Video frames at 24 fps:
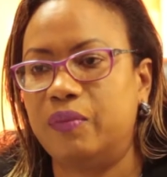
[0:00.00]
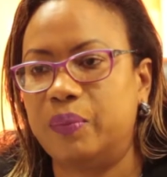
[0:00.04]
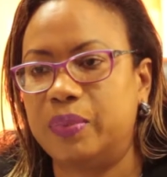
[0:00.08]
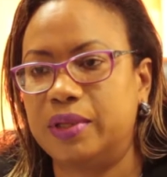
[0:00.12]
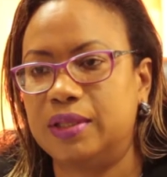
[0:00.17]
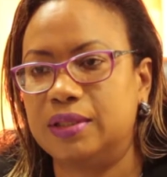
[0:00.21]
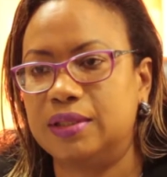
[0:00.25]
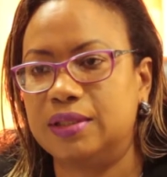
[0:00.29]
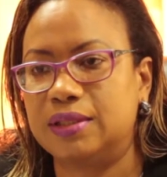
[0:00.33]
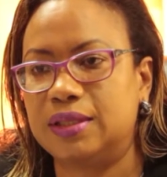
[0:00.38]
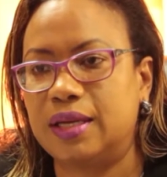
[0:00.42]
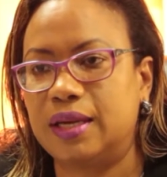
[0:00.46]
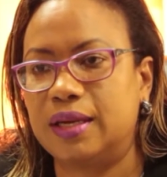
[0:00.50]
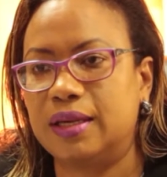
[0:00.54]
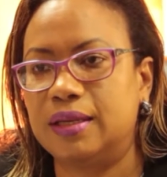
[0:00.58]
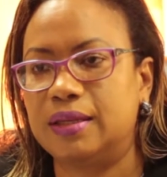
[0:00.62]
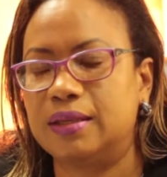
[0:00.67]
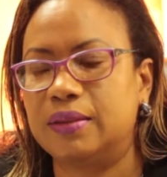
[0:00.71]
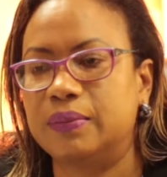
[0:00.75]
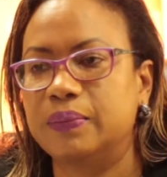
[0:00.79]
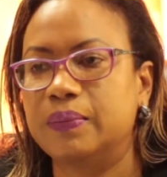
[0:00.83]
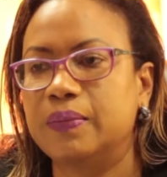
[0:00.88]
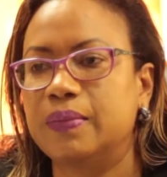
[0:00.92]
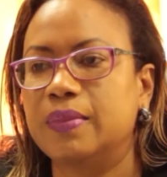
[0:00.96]
been
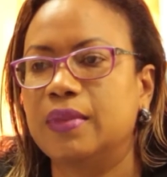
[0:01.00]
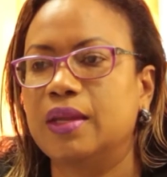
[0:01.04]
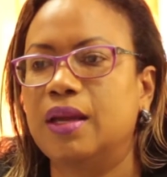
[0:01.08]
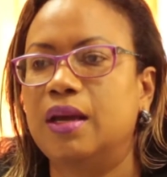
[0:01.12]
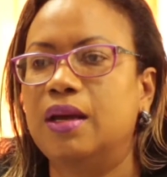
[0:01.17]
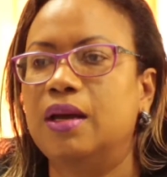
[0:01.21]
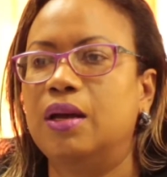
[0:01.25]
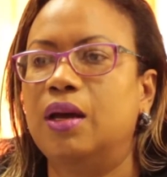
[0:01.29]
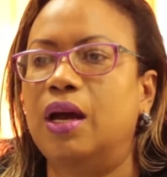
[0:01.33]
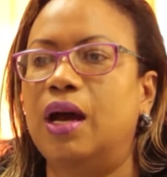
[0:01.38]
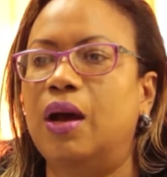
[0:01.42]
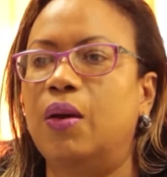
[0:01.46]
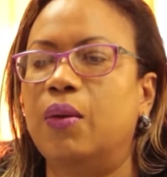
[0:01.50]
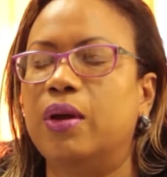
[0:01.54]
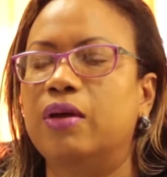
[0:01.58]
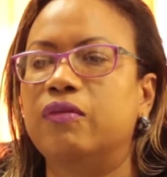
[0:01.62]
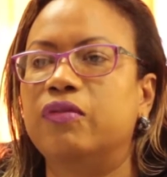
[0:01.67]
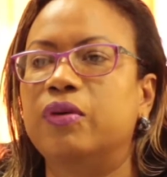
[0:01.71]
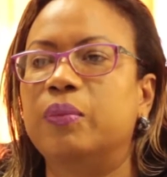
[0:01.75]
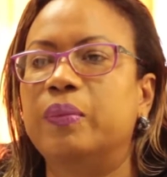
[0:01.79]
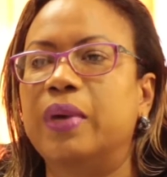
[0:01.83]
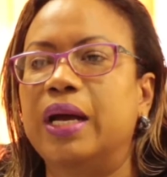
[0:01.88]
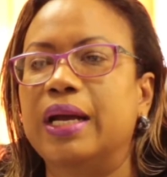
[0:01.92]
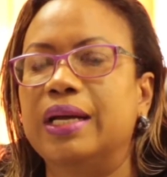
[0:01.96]
signed.
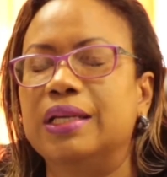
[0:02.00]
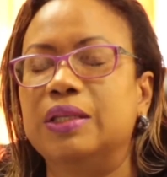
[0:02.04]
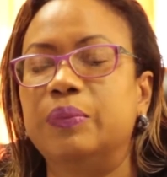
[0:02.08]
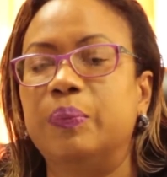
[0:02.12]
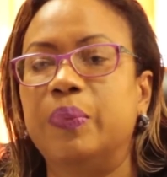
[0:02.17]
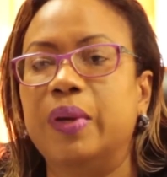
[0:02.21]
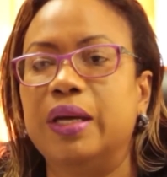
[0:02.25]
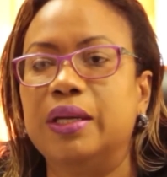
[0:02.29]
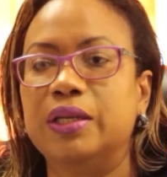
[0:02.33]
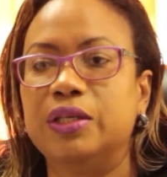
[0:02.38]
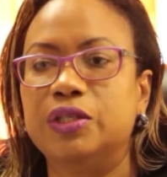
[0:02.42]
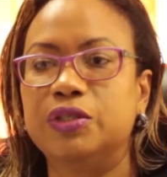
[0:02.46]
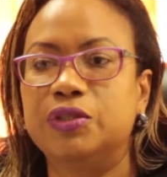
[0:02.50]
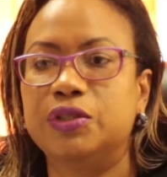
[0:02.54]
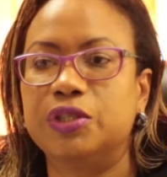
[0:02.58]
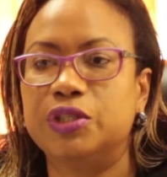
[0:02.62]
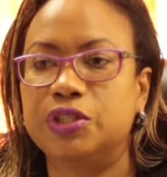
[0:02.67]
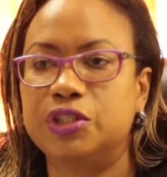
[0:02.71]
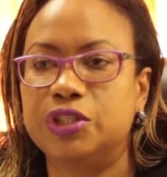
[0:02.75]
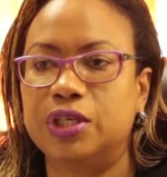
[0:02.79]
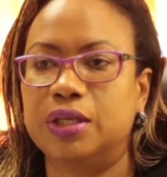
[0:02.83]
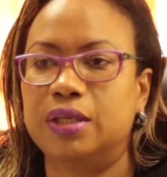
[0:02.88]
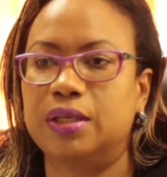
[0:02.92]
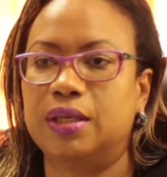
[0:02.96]
However, market
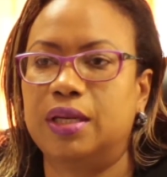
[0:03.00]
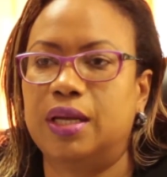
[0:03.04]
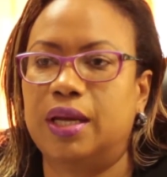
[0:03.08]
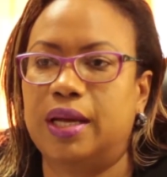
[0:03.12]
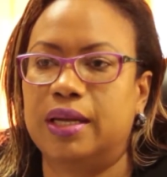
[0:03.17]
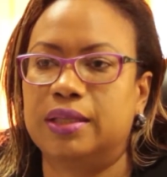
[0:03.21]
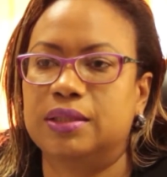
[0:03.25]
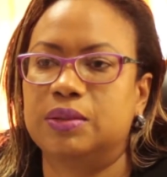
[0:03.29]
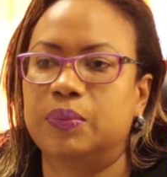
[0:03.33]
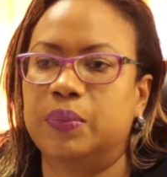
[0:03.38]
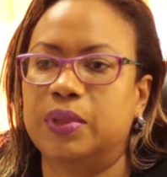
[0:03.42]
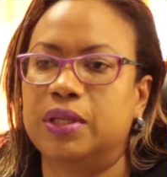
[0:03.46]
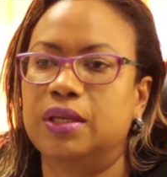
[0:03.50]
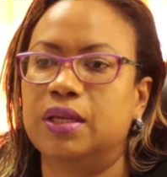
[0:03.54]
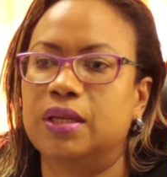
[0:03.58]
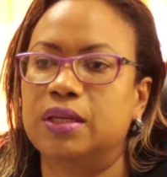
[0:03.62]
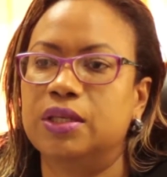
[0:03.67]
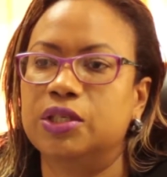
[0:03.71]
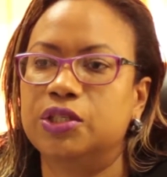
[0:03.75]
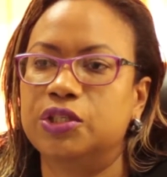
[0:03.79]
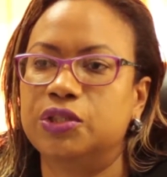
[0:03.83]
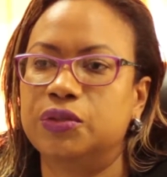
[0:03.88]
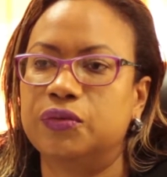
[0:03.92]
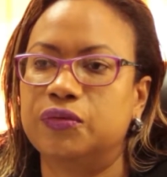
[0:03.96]
penetration has been
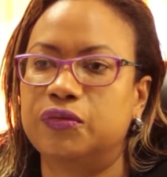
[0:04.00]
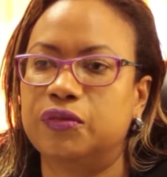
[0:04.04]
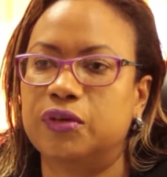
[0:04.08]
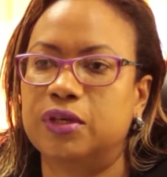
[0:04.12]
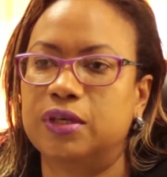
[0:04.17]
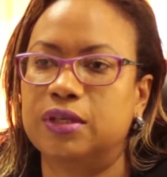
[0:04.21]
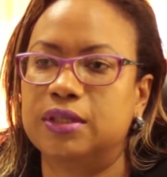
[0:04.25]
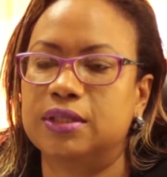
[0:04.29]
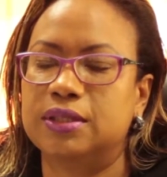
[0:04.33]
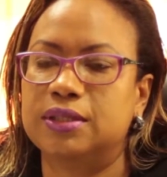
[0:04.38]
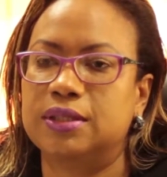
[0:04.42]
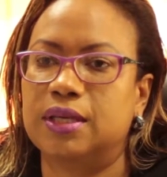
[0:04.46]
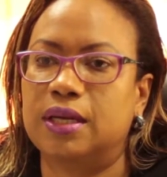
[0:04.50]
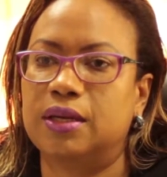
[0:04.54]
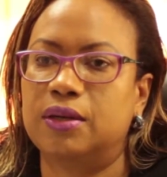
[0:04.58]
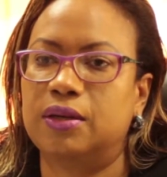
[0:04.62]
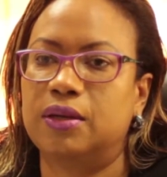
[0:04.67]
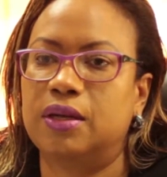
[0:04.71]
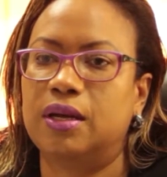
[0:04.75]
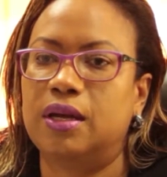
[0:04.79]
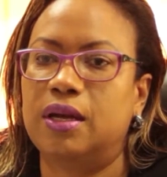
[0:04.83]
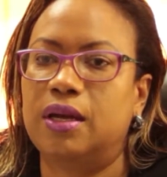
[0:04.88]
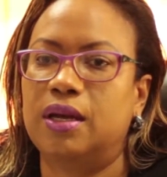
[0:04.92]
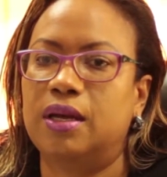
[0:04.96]
an issue for us,
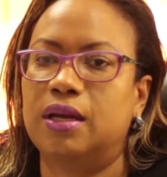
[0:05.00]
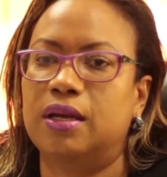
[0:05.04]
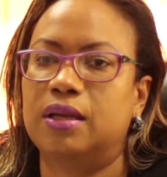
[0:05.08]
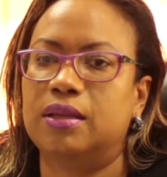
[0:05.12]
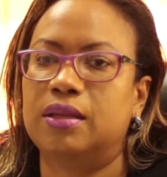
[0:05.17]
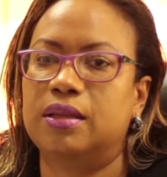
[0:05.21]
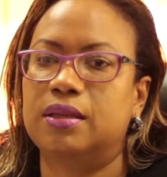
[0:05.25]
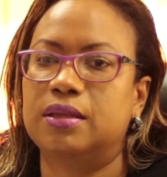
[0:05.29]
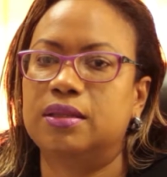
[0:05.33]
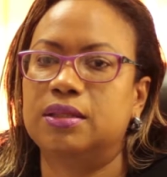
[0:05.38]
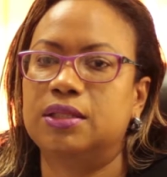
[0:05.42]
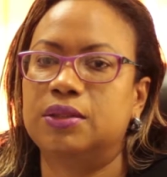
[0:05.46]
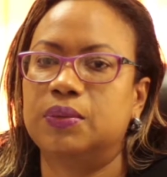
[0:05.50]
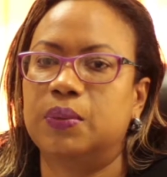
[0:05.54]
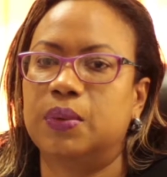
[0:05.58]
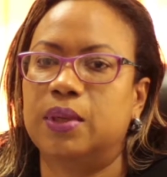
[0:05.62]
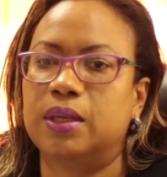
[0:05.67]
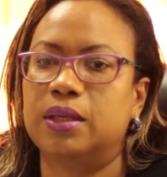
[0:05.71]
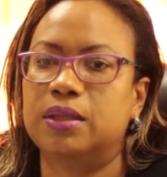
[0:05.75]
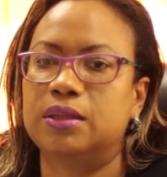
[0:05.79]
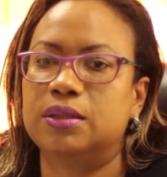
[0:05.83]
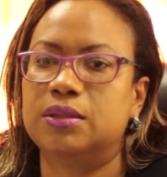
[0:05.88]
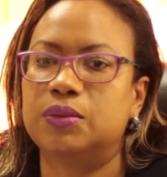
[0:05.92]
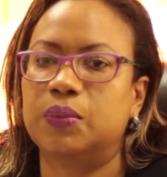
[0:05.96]
and this
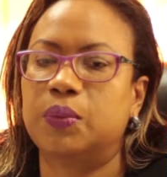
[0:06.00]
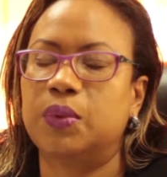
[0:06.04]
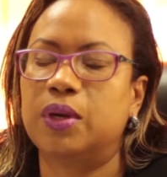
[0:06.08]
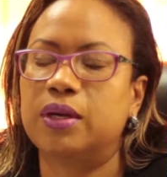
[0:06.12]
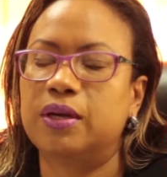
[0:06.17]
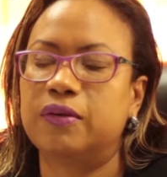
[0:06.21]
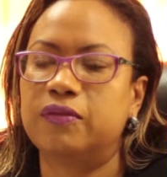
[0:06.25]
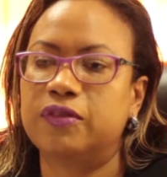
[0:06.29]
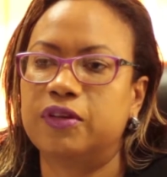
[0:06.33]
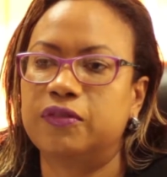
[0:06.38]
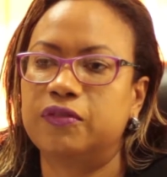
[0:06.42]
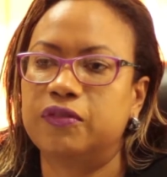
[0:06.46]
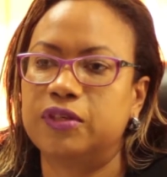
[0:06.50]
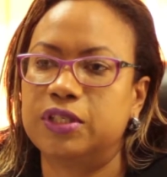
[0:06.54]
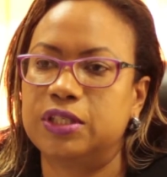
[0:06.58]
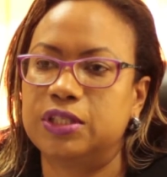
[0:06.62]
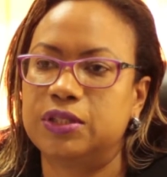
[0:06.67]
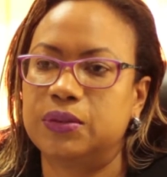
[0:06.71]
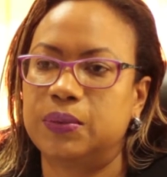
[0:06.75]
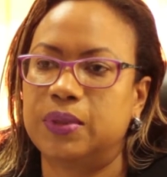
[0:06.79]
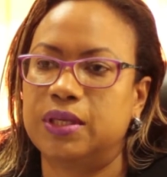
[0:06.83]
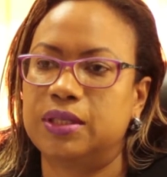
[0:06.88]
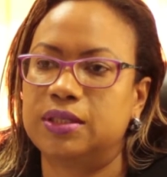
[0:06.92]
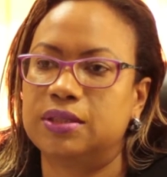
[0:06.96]
was one of the
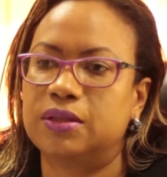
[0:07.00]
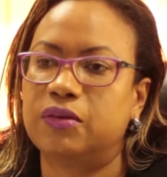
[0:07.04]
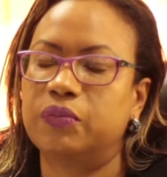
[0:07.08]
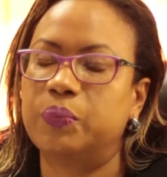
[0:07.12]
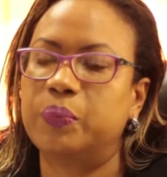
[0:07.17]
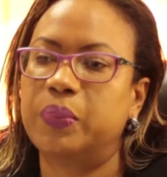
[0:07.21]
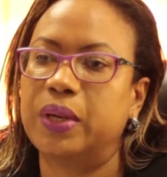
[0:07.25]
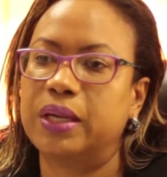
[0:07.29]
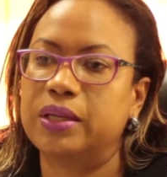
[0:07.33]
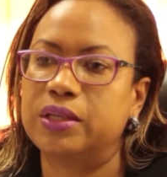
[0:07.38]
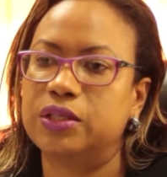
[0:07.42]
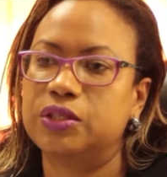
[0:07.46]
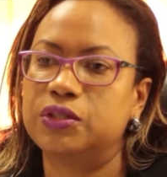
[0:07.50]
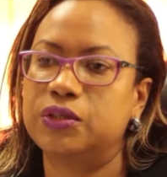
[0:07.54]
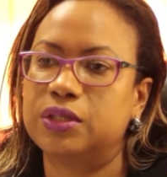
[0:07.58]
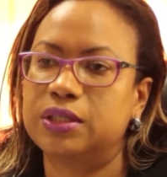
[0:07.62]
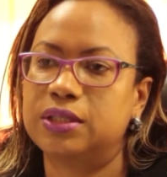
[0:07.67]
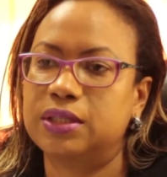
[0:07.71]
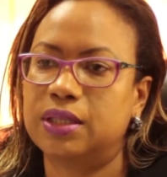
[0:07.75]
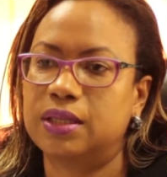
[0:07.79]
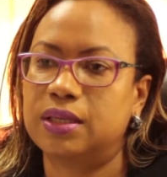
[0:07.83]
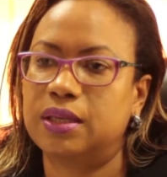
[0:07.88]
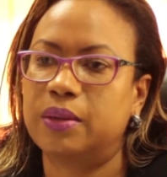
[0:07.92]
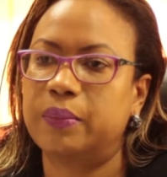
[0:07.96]
first ways of
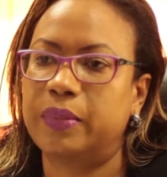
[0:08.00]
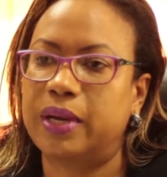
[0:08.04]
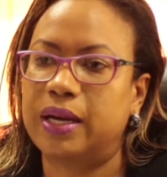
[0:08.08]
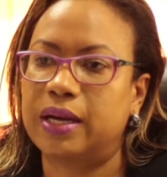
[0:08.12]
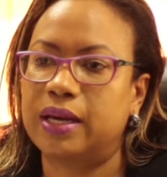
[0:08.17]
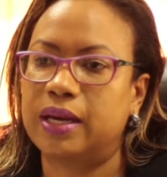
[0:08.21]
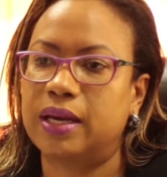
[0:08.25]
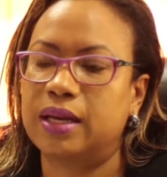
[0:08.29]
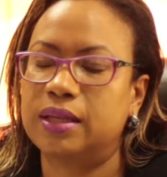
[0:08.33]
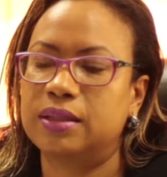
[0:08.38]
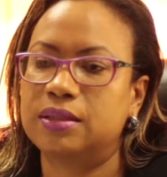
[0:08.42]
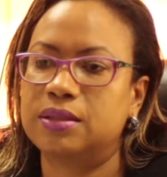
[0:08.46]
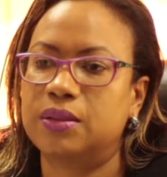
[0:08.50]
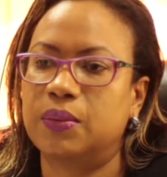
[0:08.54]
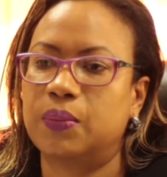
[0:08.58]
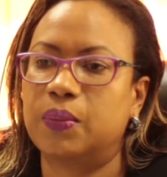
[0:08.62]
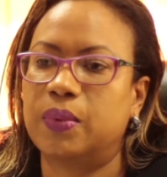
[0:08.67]
penetrating the market.